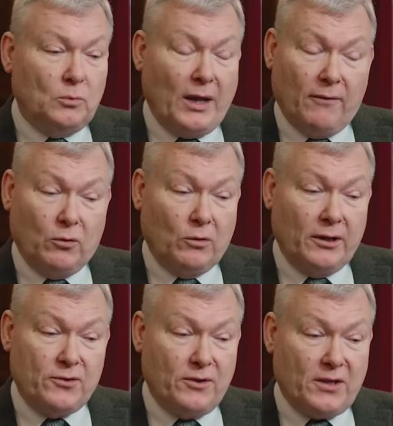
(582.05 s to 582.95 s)
we have oral
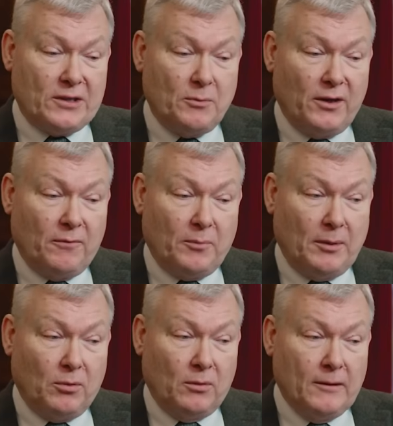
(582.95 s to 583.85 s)
history testimony of
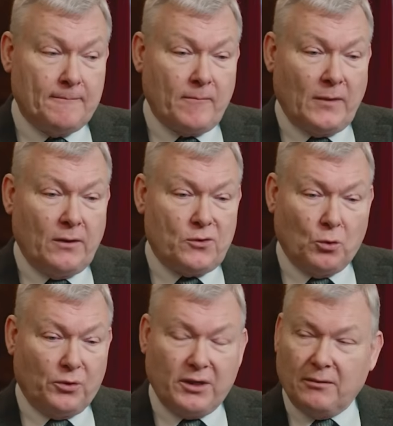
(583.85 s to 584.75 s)
people
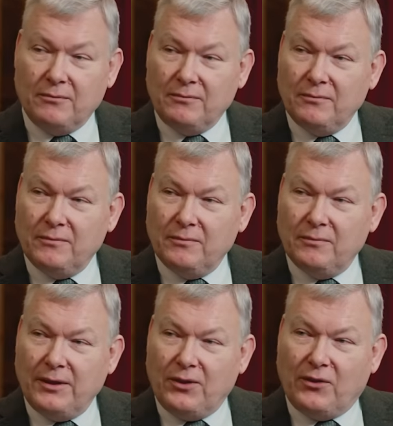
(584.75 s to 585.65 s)
sorting
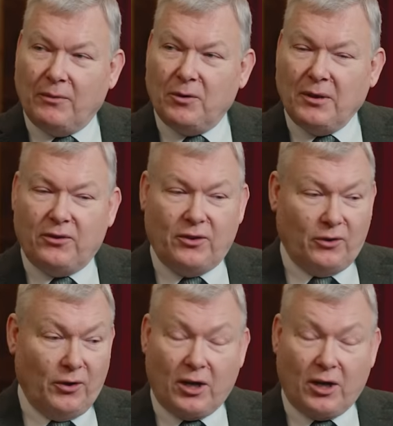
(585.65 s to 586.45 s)
intercepted messages on the